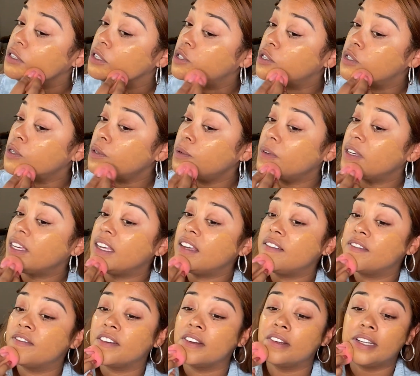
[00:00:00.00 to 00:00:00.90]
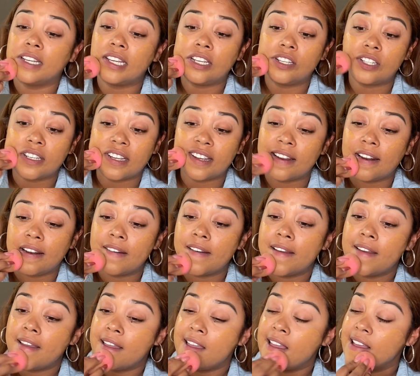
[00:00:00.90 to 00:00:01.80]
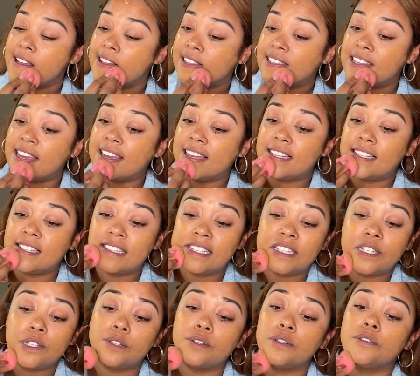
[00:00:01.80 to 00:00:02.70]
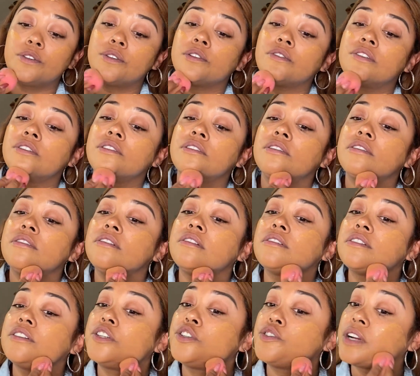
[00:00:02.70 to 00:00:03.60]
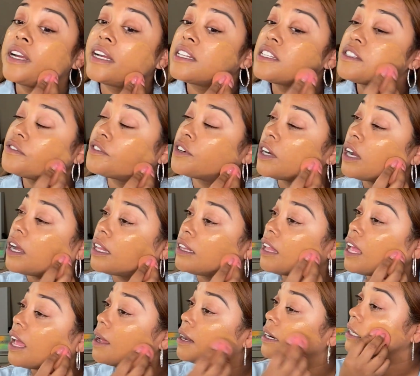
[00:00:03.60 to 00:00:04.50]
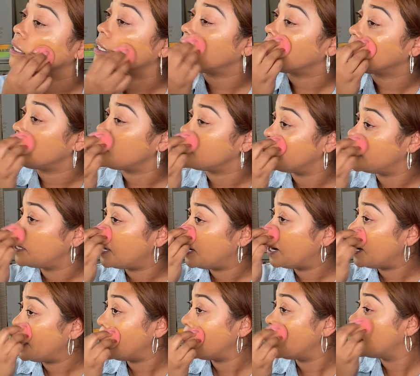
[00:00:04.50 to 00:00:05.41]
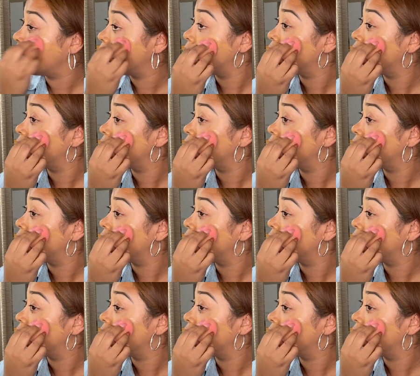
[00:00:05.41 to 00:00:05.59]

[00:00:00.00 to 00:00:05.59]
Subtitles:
Dewy foundation tends to transfer a lot easier,